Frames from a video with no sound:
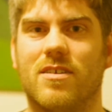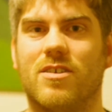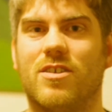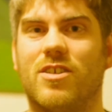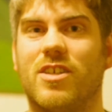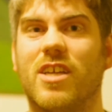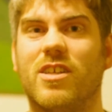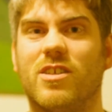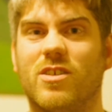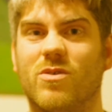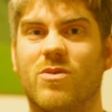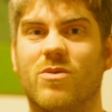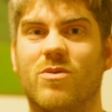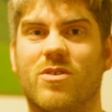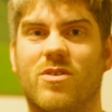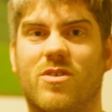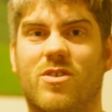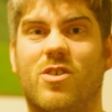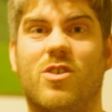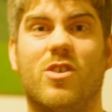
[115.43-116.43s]

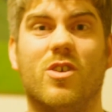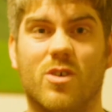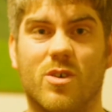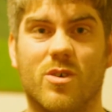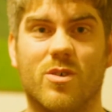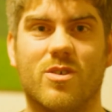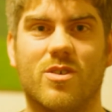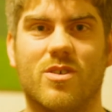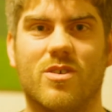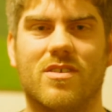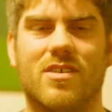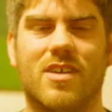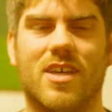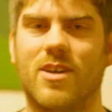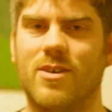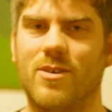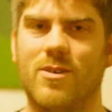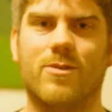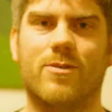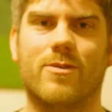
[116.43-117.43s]
scheduled chores
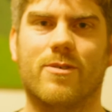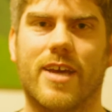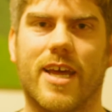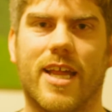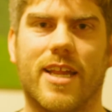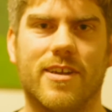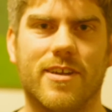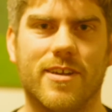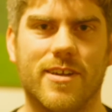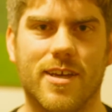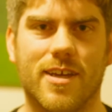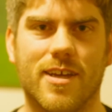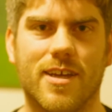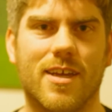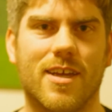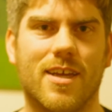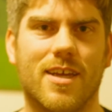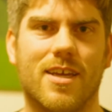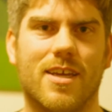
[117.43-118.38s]
in Google Calendar.